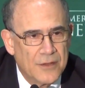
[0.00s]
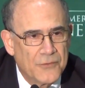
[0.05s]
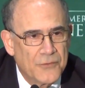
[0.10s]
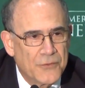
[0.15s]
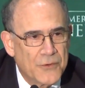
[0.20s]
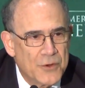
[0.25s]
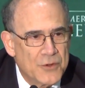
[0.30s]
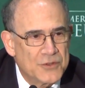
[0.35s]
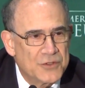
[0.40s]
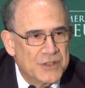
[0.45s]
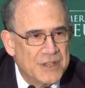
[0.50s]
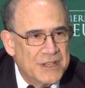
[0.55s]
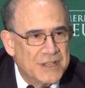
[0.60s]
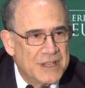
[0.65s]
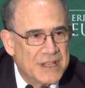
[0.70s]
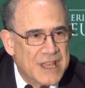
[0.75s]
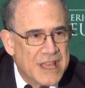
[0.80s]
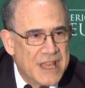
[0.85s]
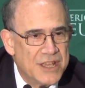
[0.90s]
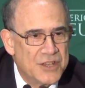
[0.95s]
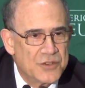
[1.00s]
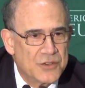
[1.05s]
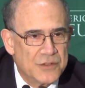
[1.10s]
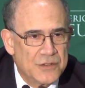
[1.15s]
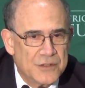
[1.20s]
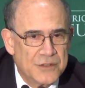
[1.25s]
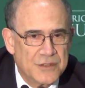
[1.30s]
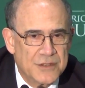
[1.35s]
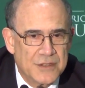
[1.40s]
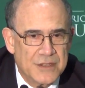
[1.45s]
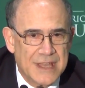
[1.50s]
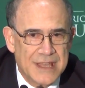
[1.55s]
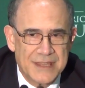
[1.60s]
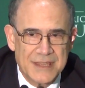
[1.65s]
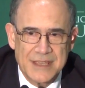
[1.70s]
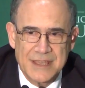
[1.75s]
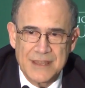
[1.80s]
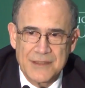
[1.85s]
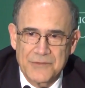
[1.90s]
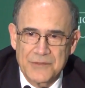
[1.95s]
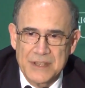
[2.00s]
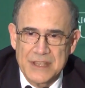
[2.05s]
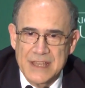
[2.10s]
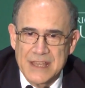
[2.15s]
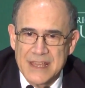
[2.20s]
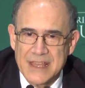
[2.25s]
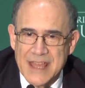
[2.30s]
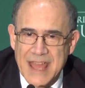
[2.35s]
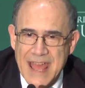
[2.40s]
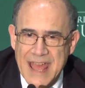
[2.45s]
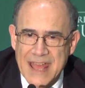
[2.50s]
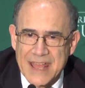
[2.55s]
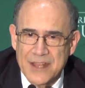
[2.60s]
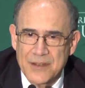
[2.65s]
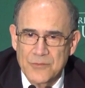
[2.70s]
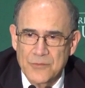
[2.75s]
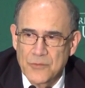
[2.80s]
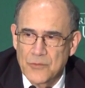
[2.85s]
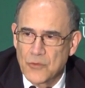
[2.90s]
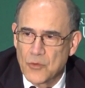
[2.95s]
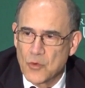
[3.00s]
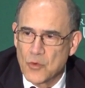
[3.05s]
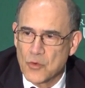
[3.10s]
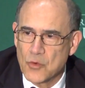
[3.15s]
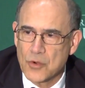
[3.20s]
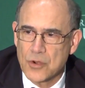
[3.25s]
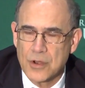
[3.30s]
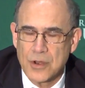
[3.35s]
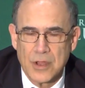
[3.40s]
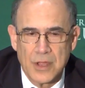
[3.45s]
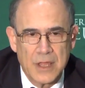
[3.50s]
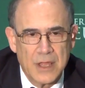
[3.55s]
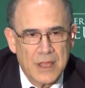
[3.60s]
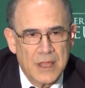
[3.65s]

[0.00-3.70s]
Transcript: first indications that the FDA had for